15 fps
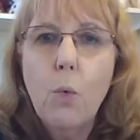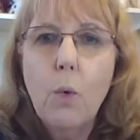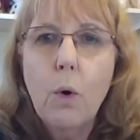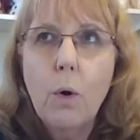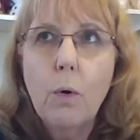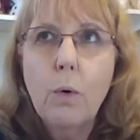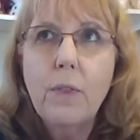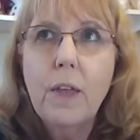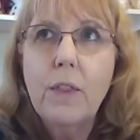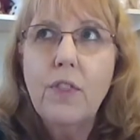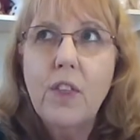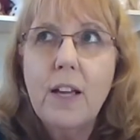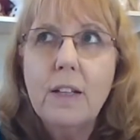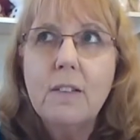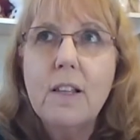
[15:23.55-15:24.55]
or the
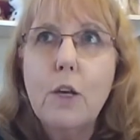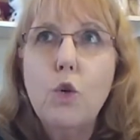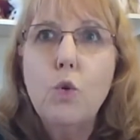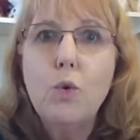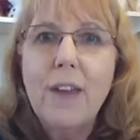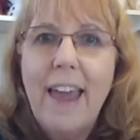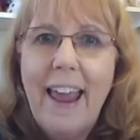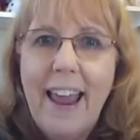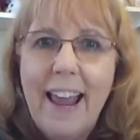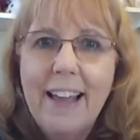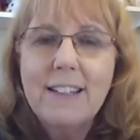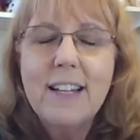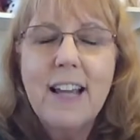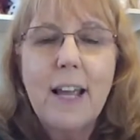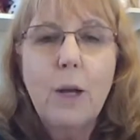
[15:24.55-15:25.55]
things that you
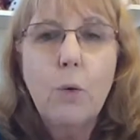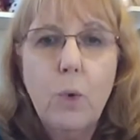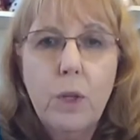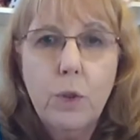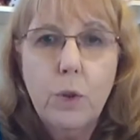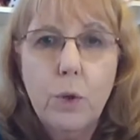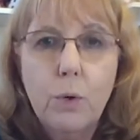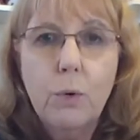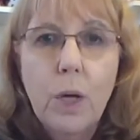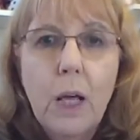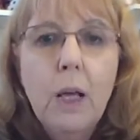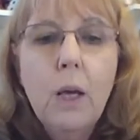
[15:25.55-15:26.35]
can take with you.